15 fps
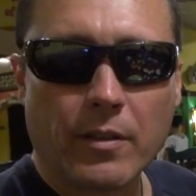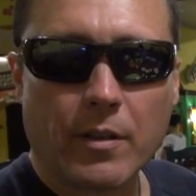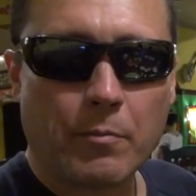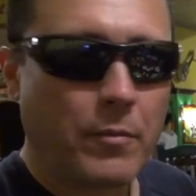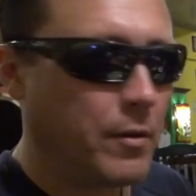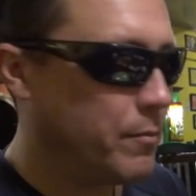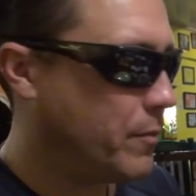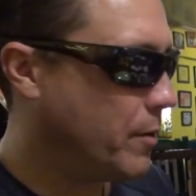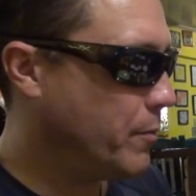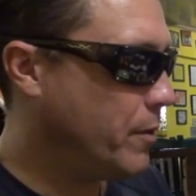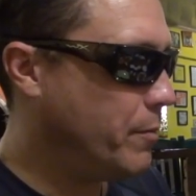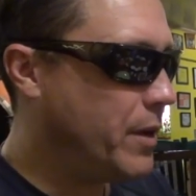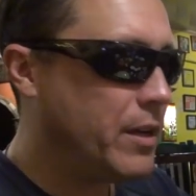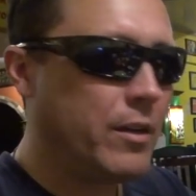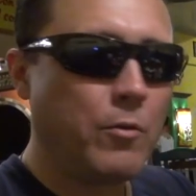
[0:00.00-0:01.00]
look, I'm gonna
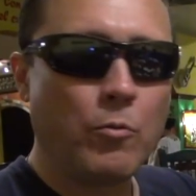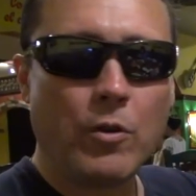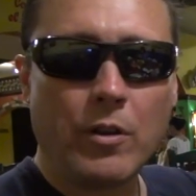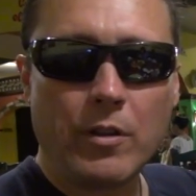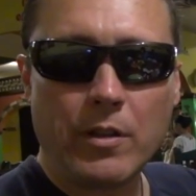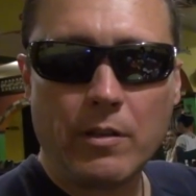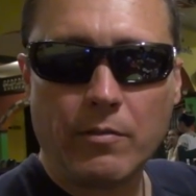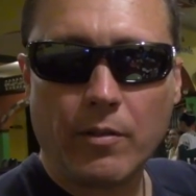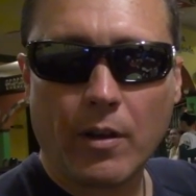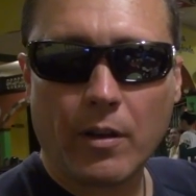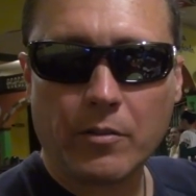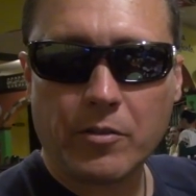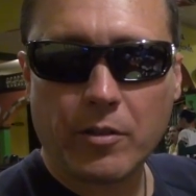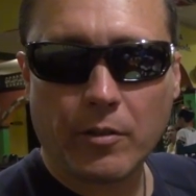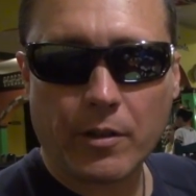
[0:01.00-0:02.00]
make you one of these
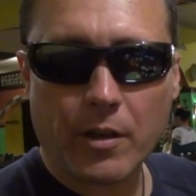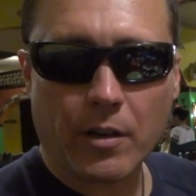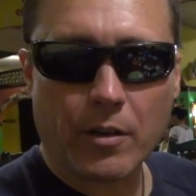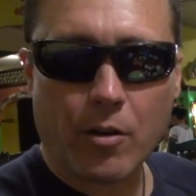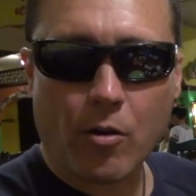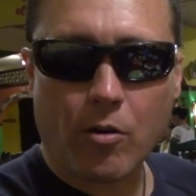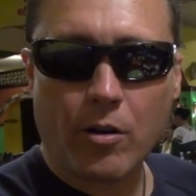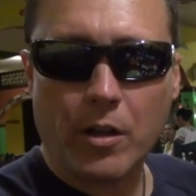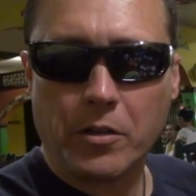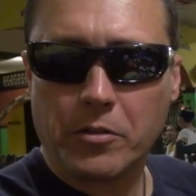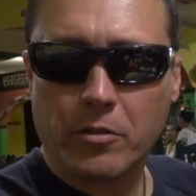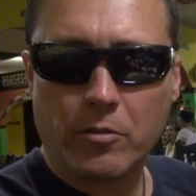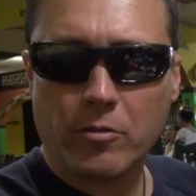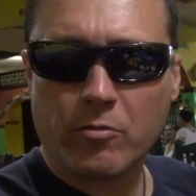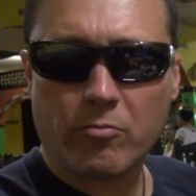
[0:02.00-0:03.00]
chili con carnes.
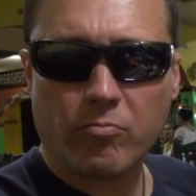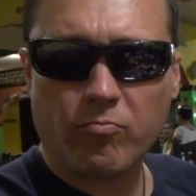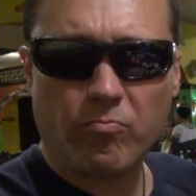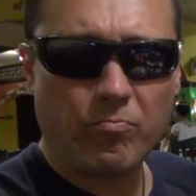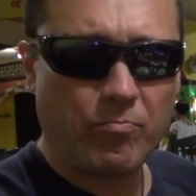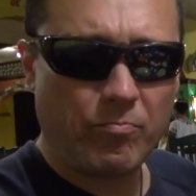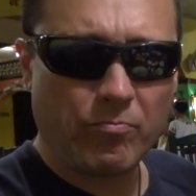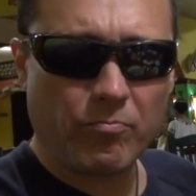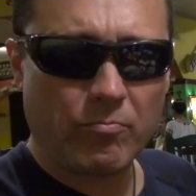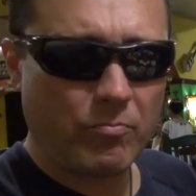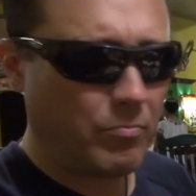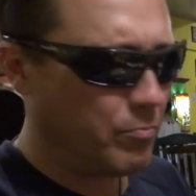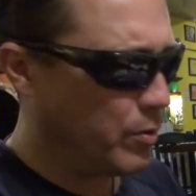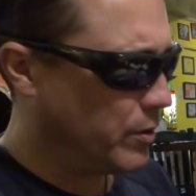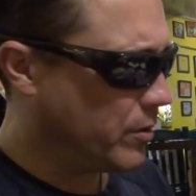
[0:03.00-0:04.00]
You know, just
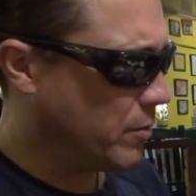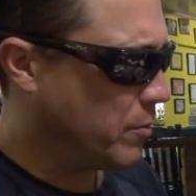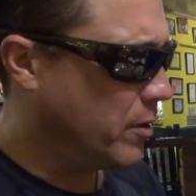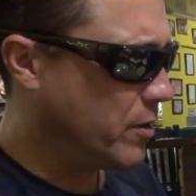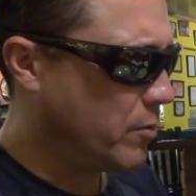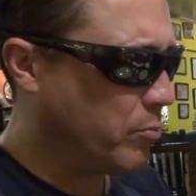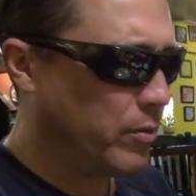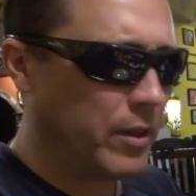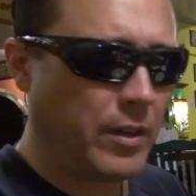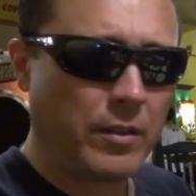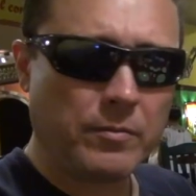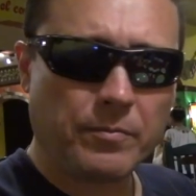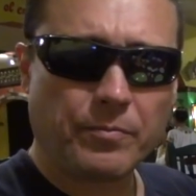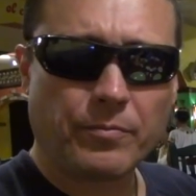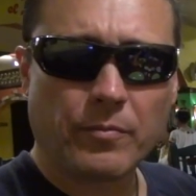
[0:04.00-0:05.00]
put some on the plate.
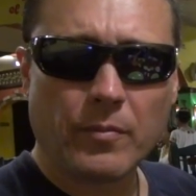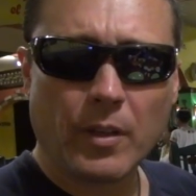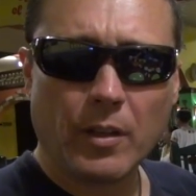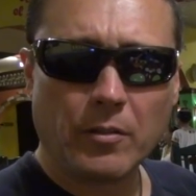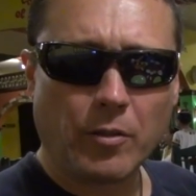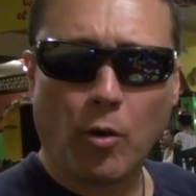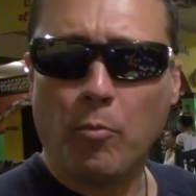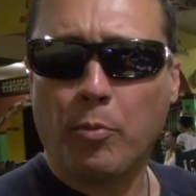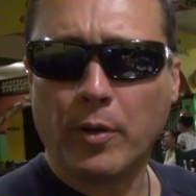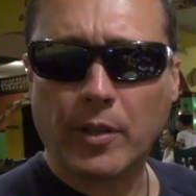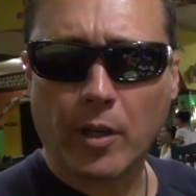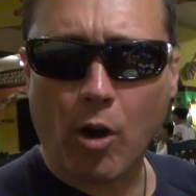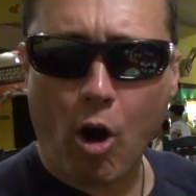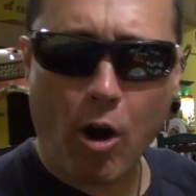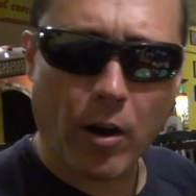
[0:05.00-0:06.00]
Don't put
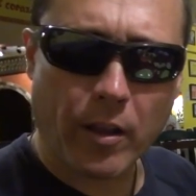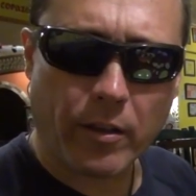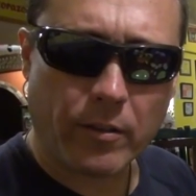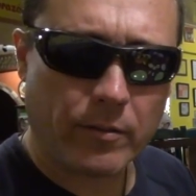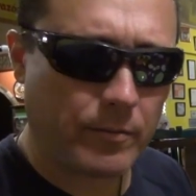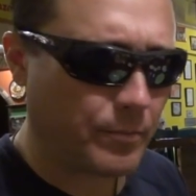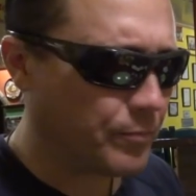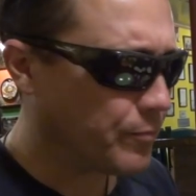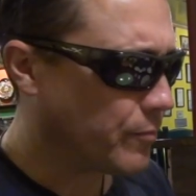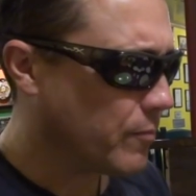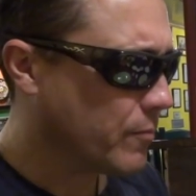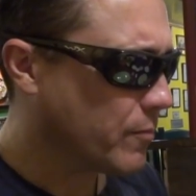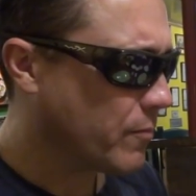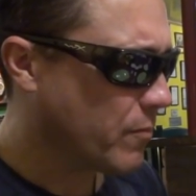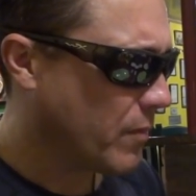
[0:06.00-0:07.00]
the garlic.
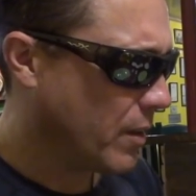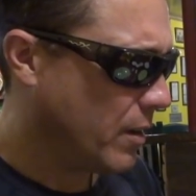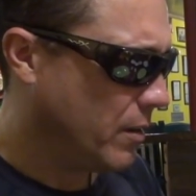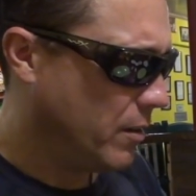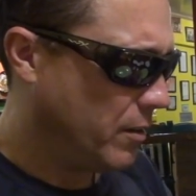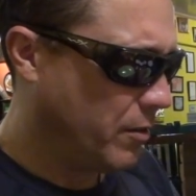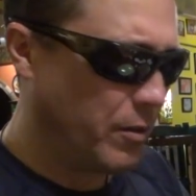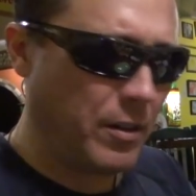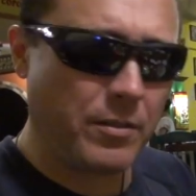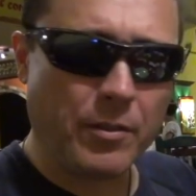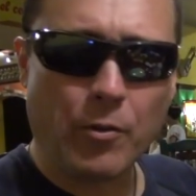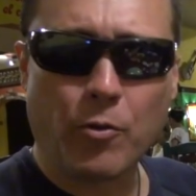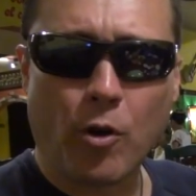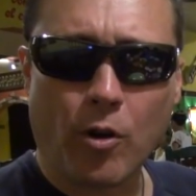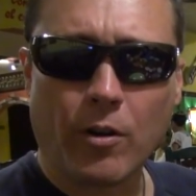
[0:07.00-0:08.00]
There is
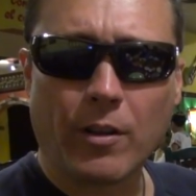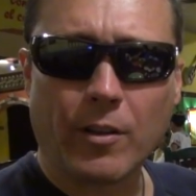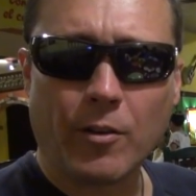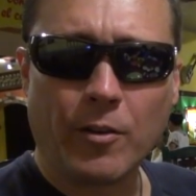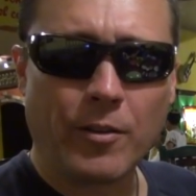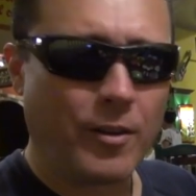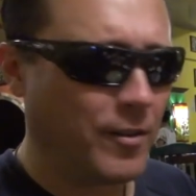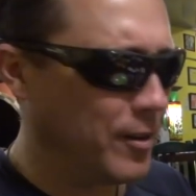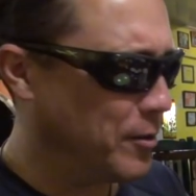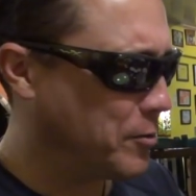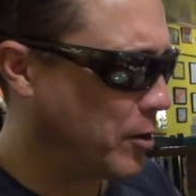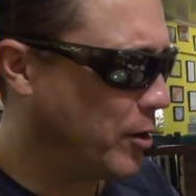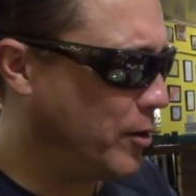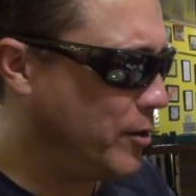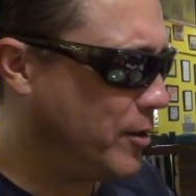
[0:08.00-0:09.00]
no garlic on there.
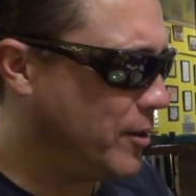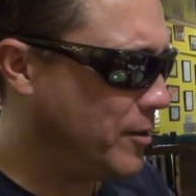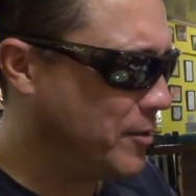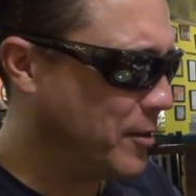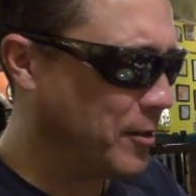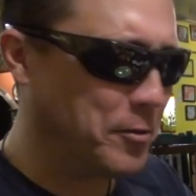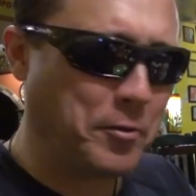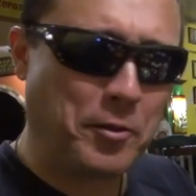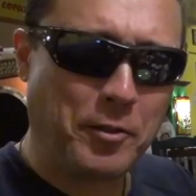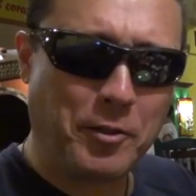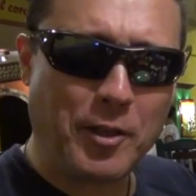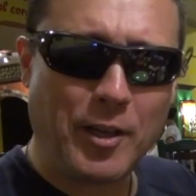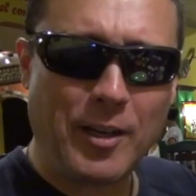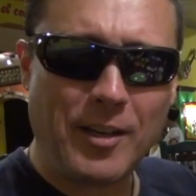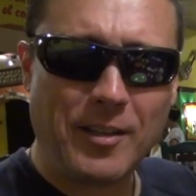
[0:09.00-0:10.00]
There's onions, there's
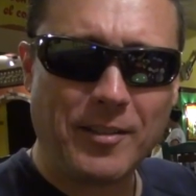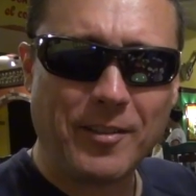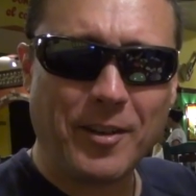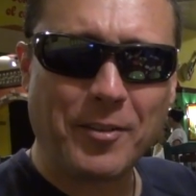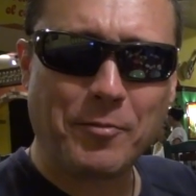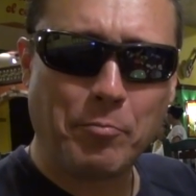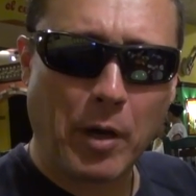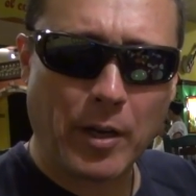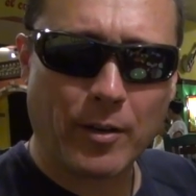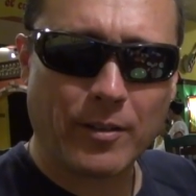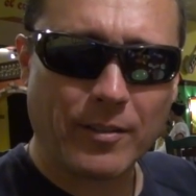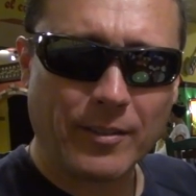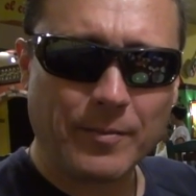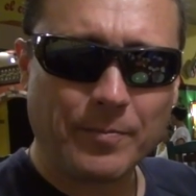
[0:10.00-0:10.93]
cheese, and there's butter.